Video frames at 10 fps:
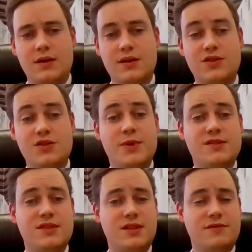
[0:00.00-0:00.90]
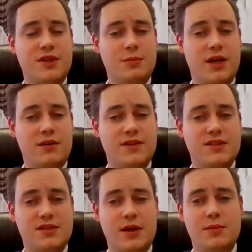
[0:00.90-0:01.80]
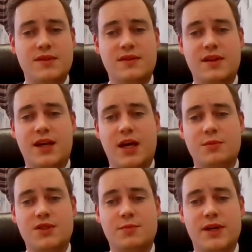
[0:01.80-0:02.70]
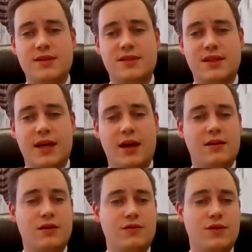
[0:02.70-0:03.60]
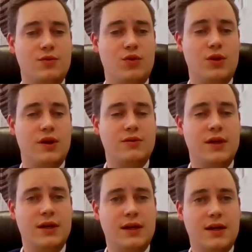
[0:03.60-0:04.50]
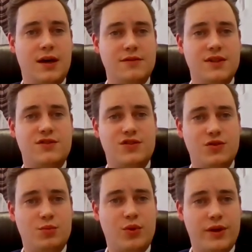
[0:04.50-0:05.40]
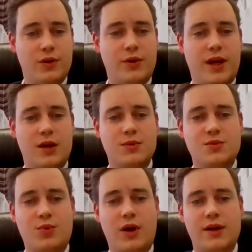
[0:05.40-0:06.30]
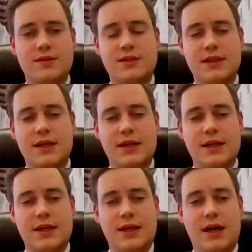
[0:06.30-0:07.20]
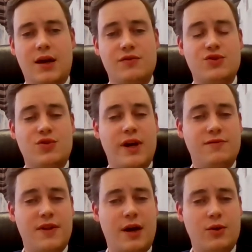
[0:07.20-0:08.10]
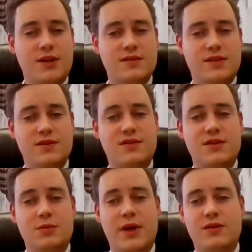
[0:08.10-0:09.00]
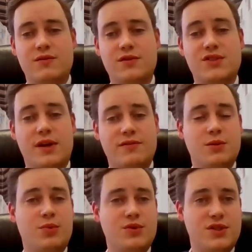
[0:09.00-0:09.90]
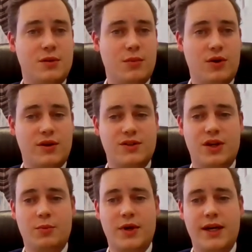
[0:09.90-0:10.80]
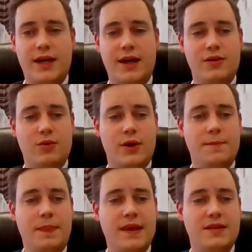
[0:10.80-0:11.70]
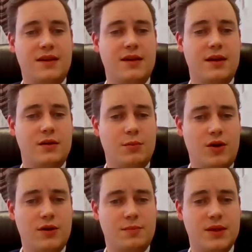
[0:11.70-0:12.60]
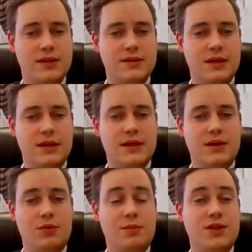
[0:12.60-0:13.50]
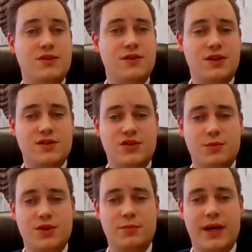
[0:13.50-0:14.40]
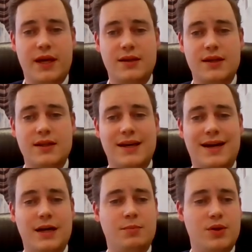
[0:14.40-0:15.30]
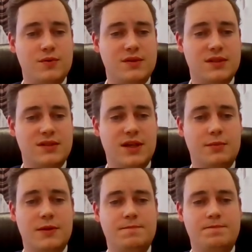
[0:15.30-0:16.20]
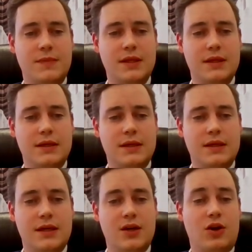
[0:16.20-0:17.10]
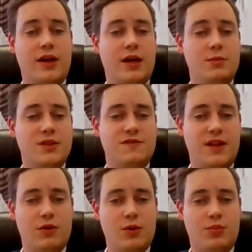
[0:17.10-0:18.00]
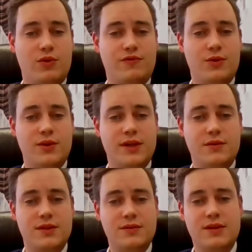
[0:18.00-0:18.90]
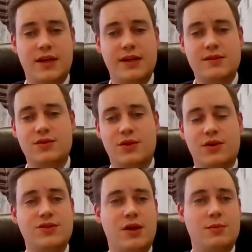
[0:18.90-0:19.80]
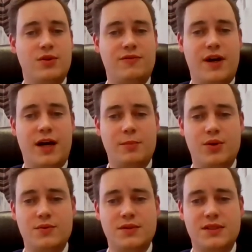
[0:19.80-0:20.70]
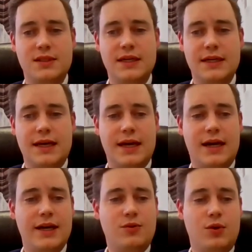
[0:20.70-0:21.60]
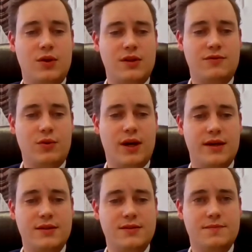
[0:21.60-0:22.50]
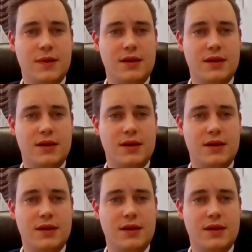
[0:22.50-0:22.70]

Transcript: Now, there's been a significant amount of excitement in the cannabis space in Canada over the rollout of these 2.0 cannabis products. However, dried flower continues to demand over 70% market share by category in the Canadian marketplace, with much of the consumer demand in the high potency segment. In our cannabis flower portfolio, Delta-9 has a large number of high potency and high quality varieties.